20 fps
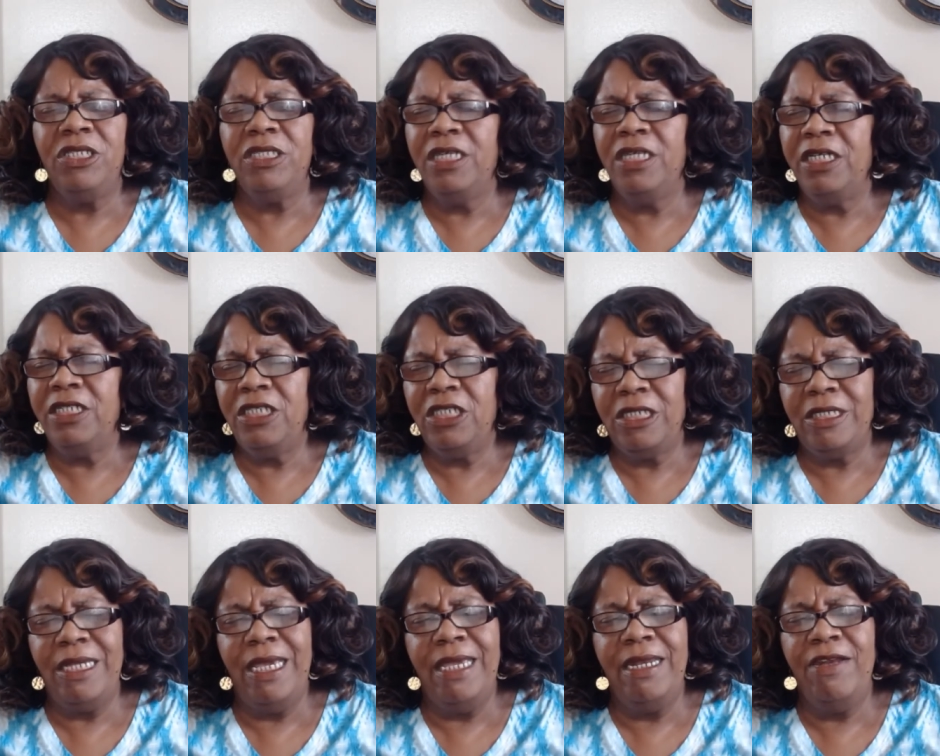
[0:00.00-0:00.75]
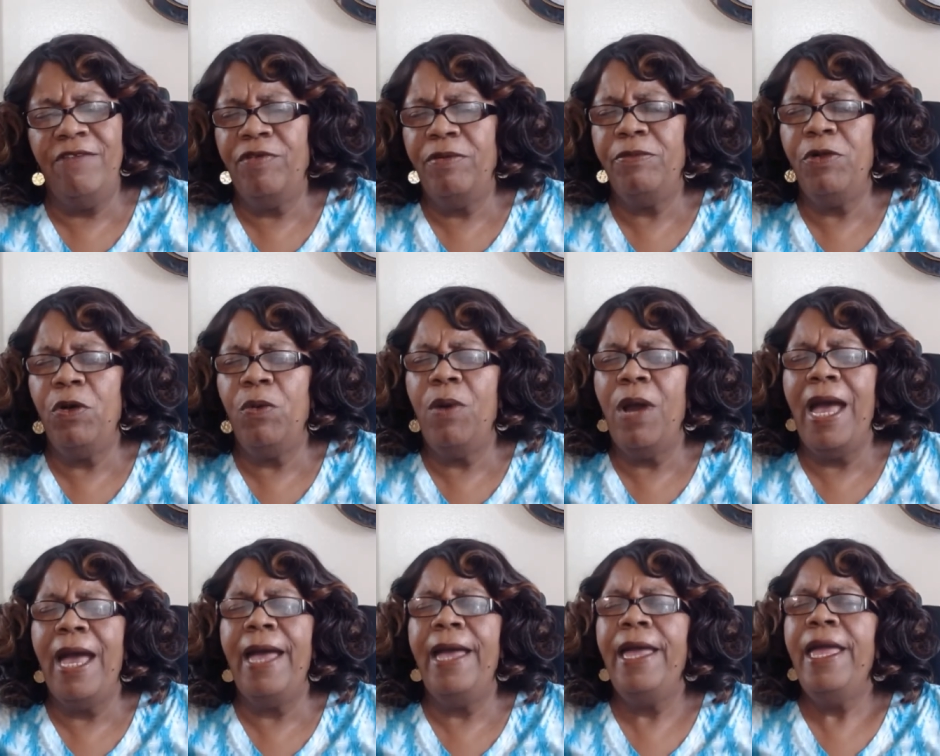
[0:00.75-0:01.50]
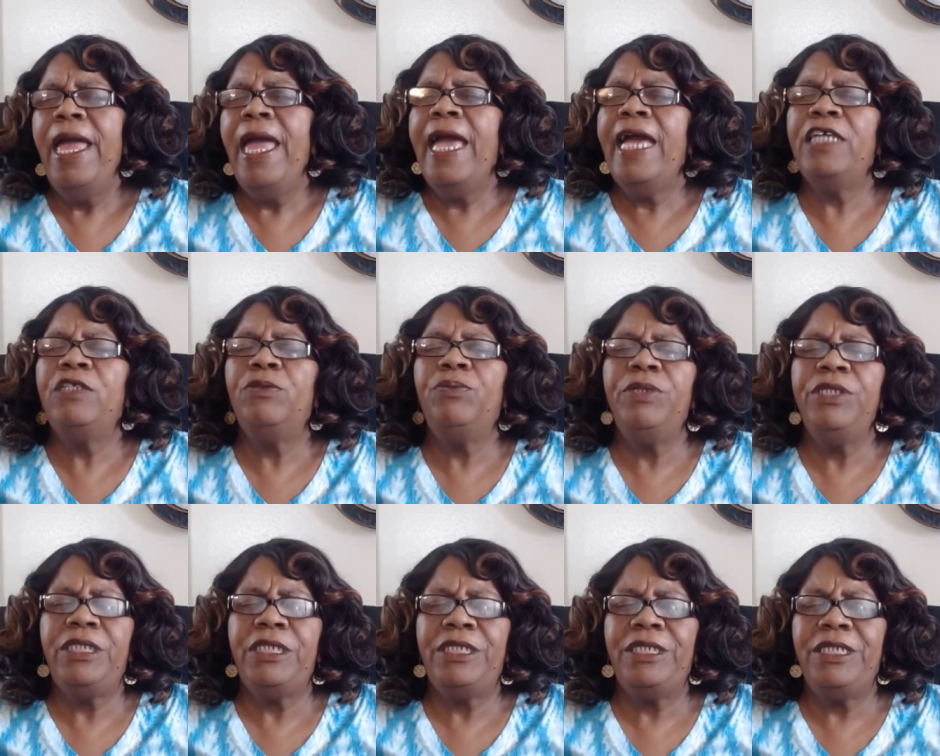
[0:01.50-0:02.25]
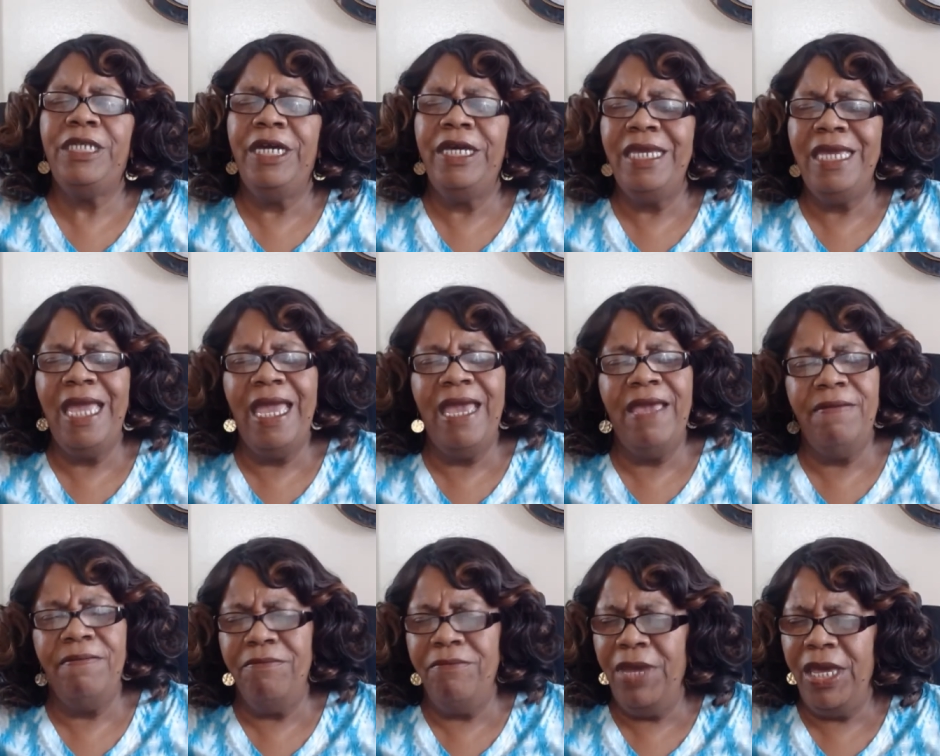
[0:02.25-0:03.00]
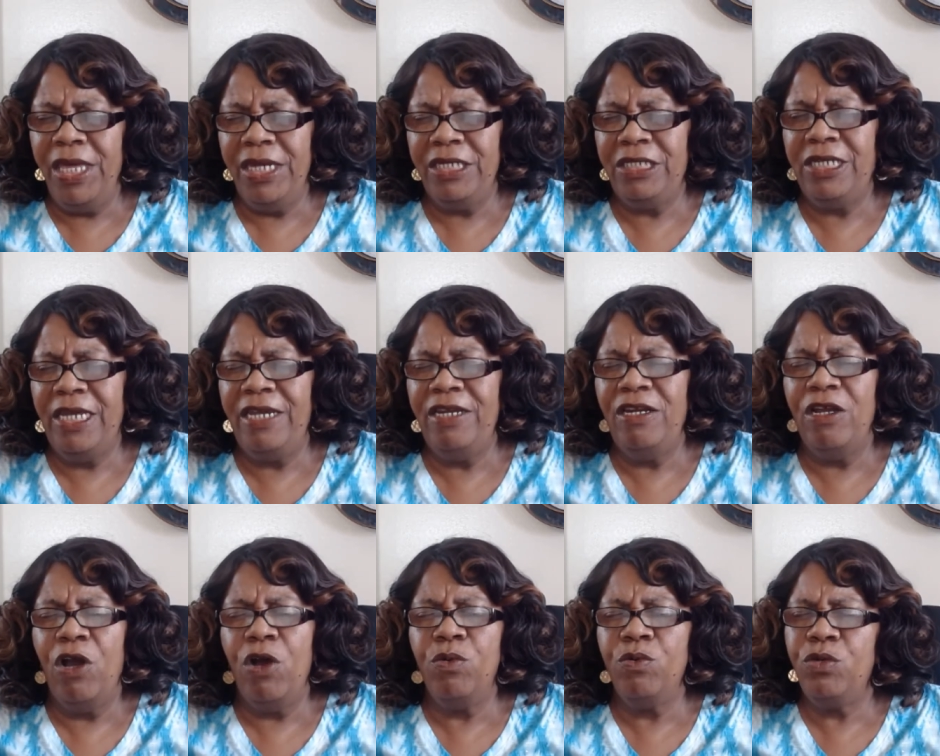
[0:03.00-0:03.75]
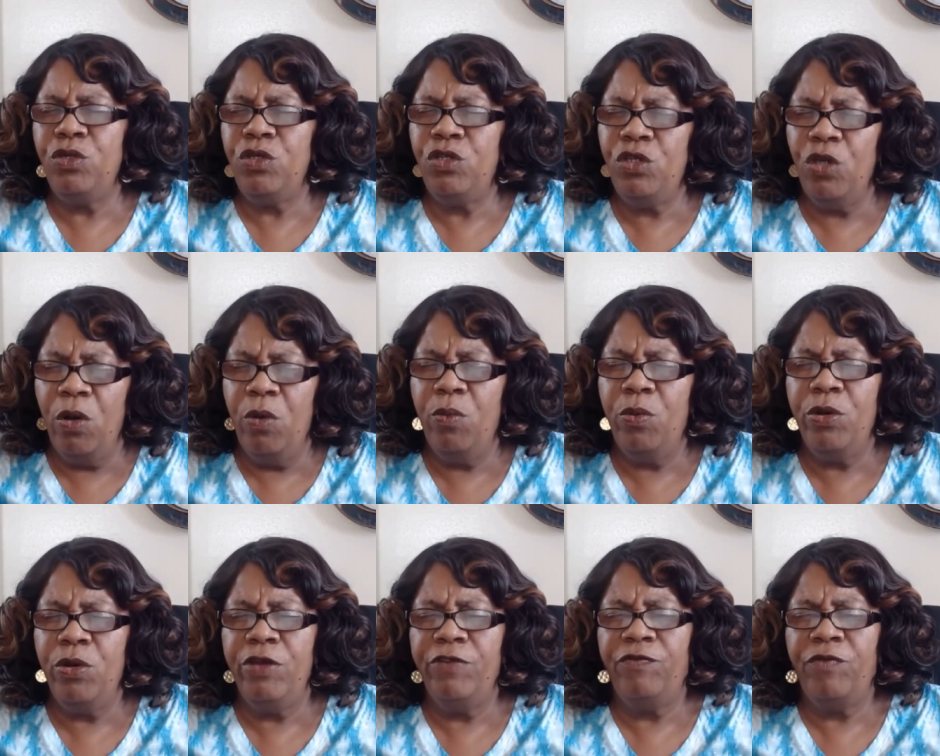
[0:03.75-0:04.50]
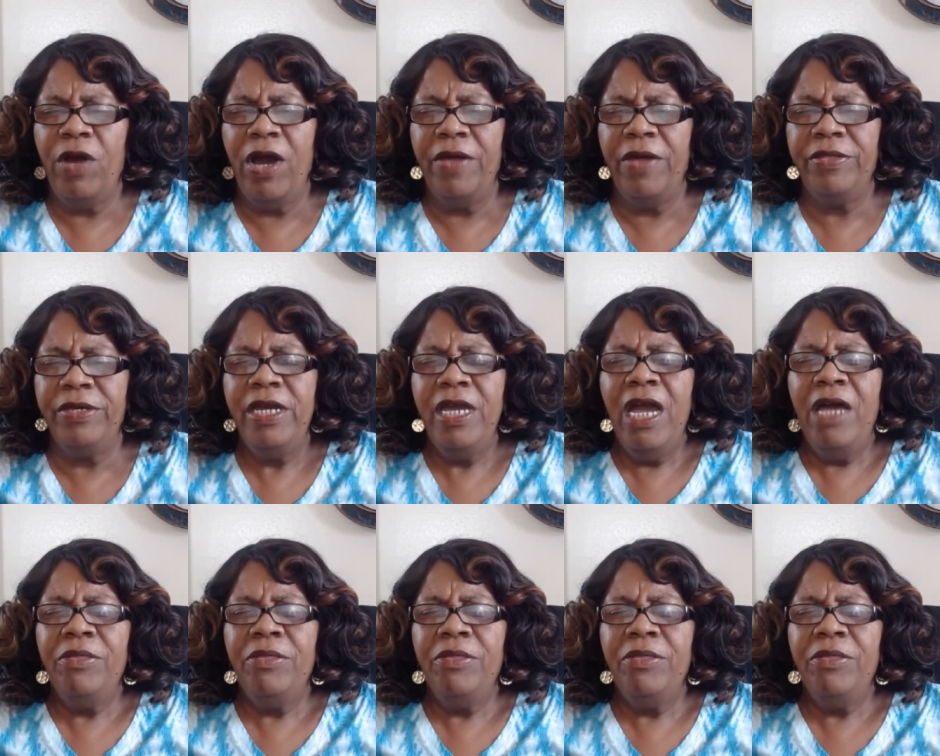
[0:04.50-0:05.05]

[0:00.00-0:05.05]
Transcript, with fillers: and understanding from on high as we study and meditate on your word, Father,